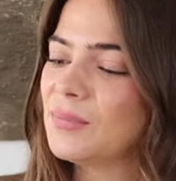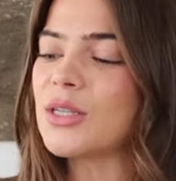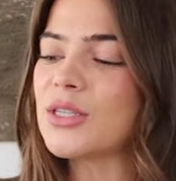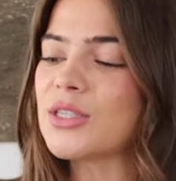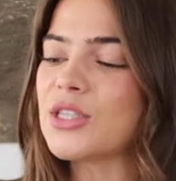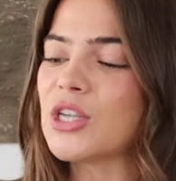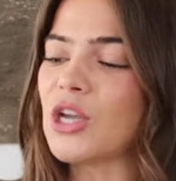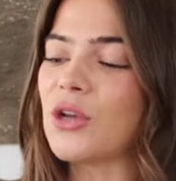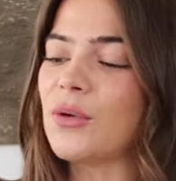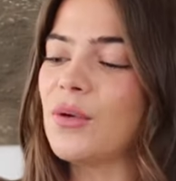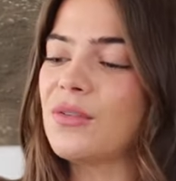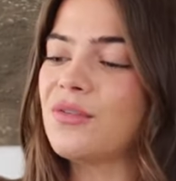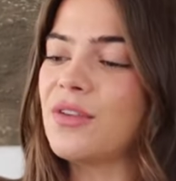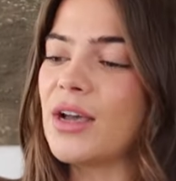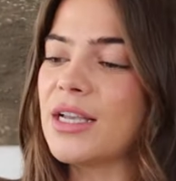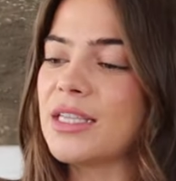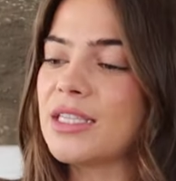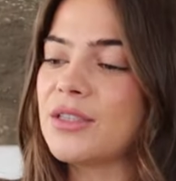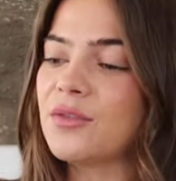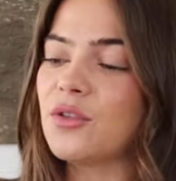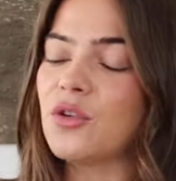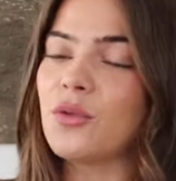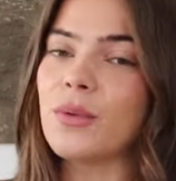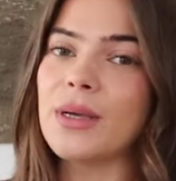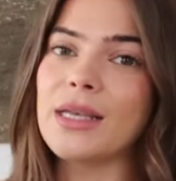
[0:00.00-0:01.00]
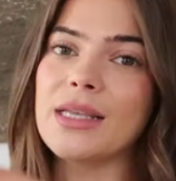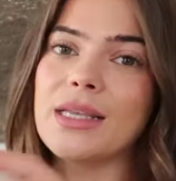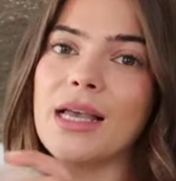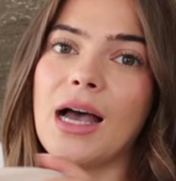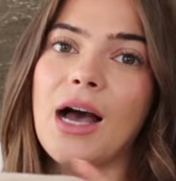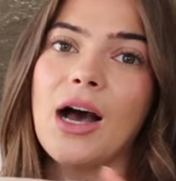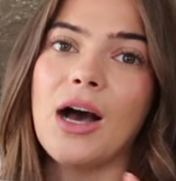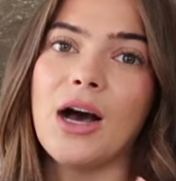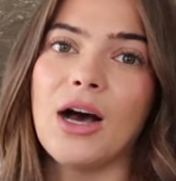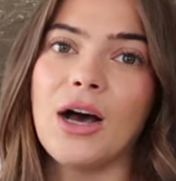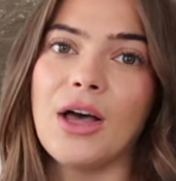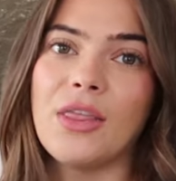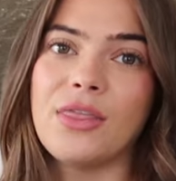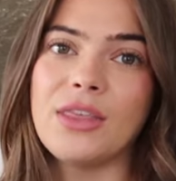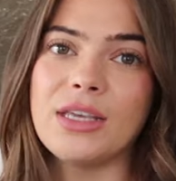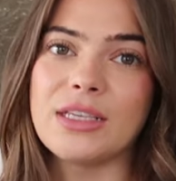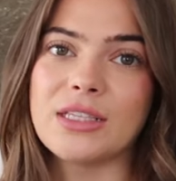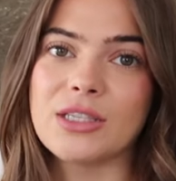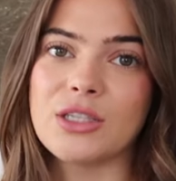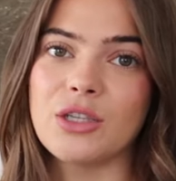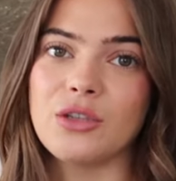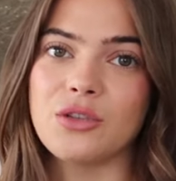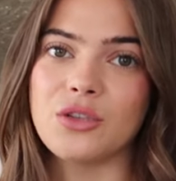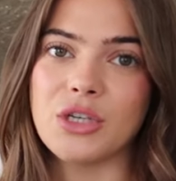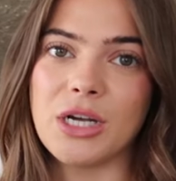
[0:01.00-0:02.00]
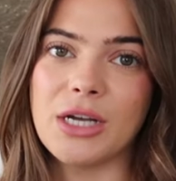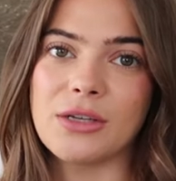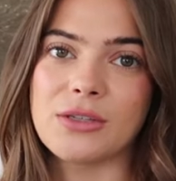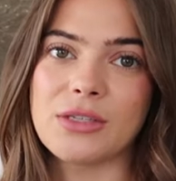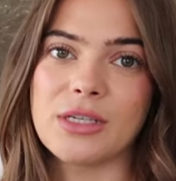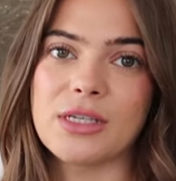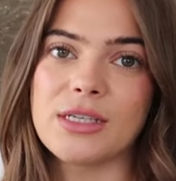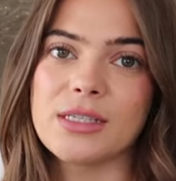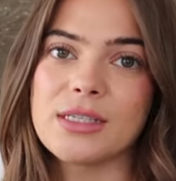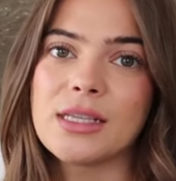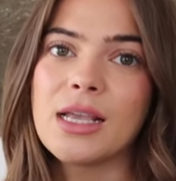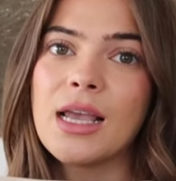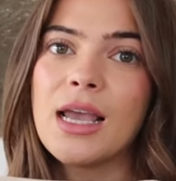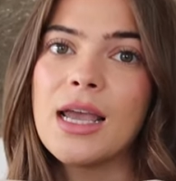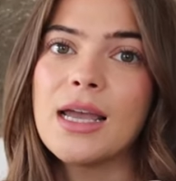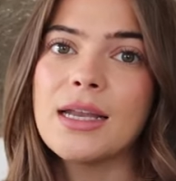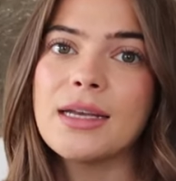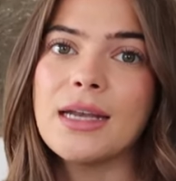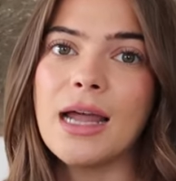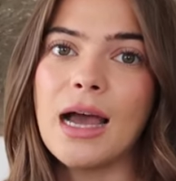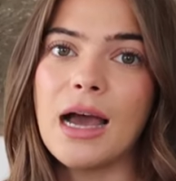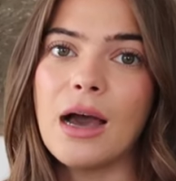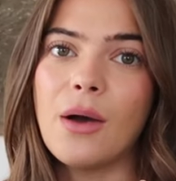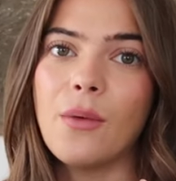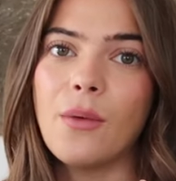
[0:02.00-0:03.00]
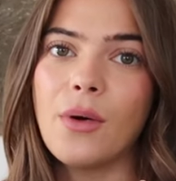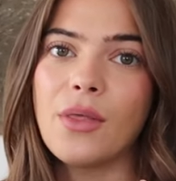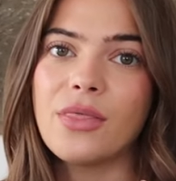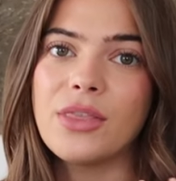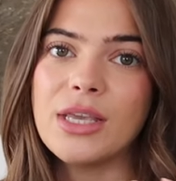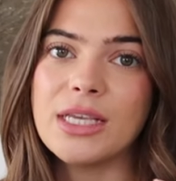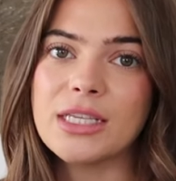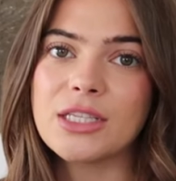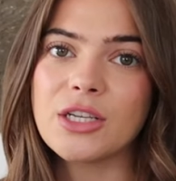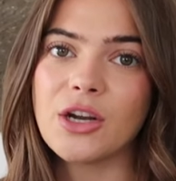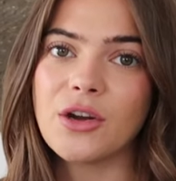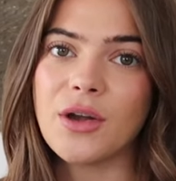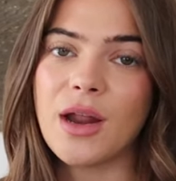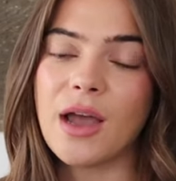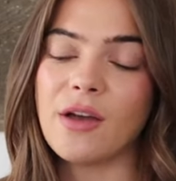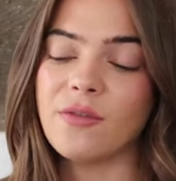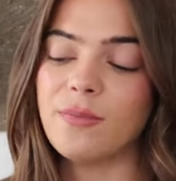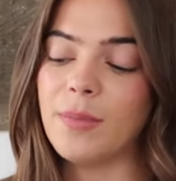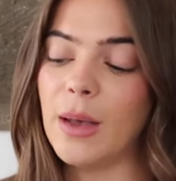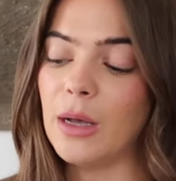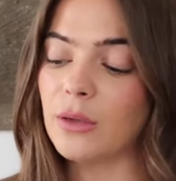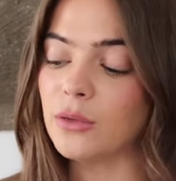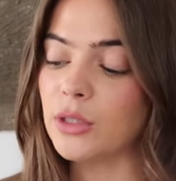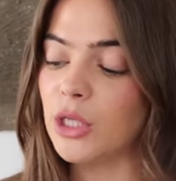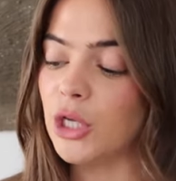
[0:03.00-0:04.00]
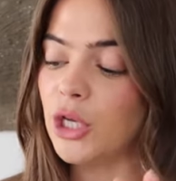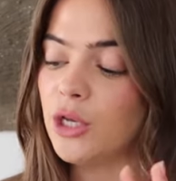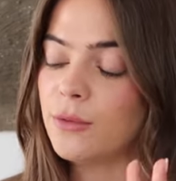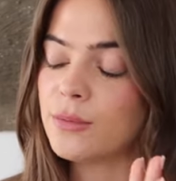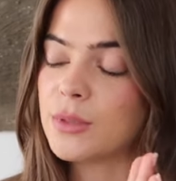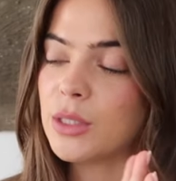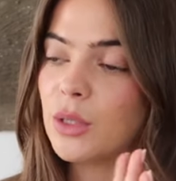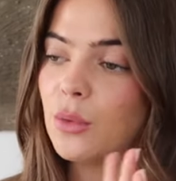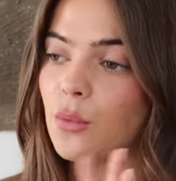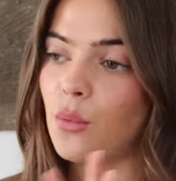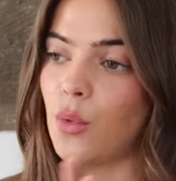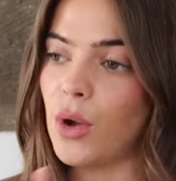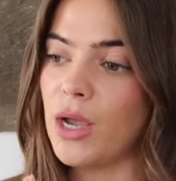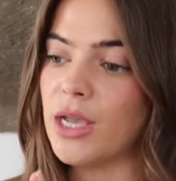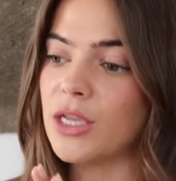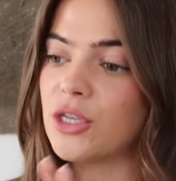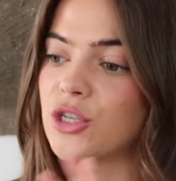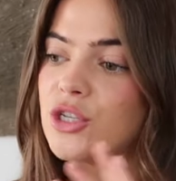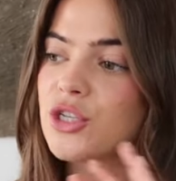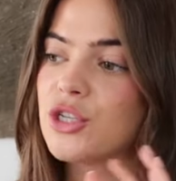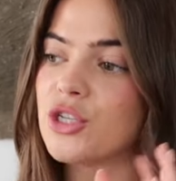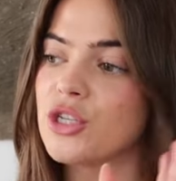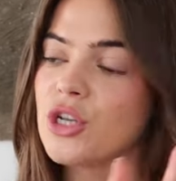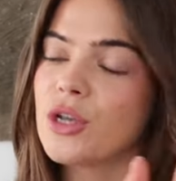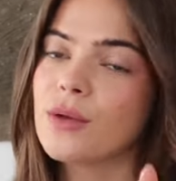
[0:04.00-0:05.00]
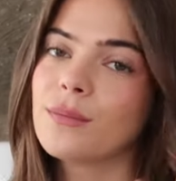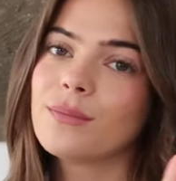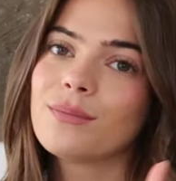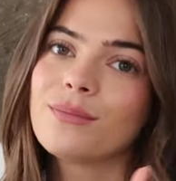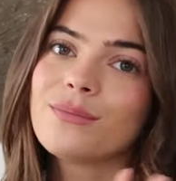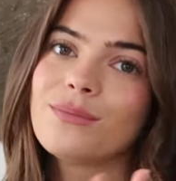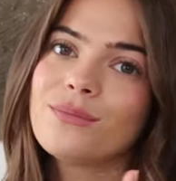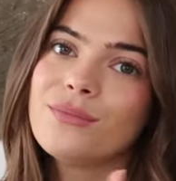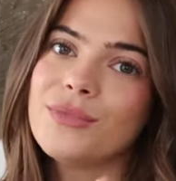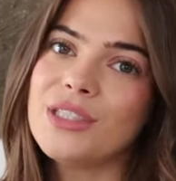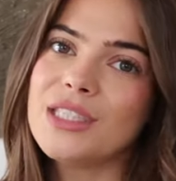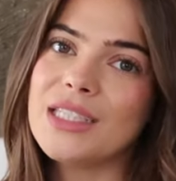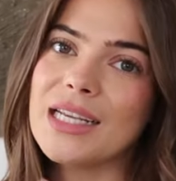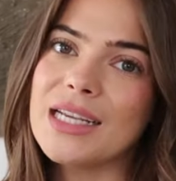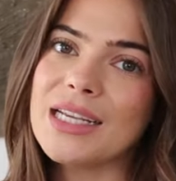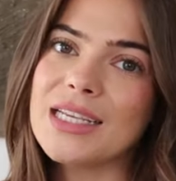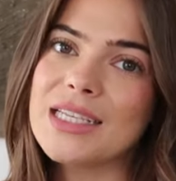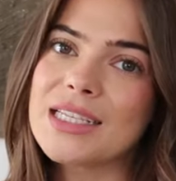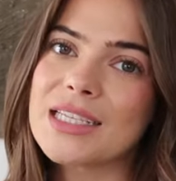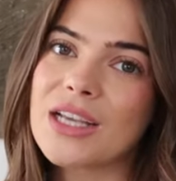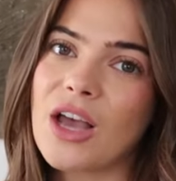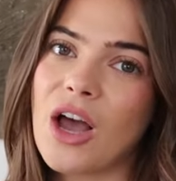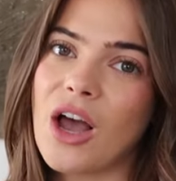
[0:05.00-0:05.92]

So first of all, it are these suit trousers. Now, these don't have belt loops, which did